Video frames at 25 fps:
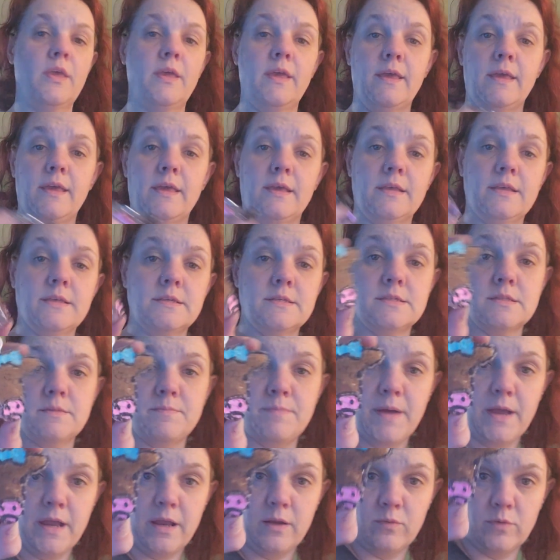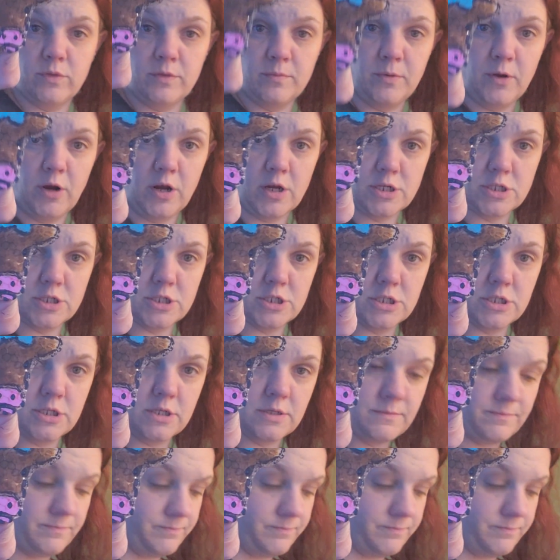is the paint with a brush.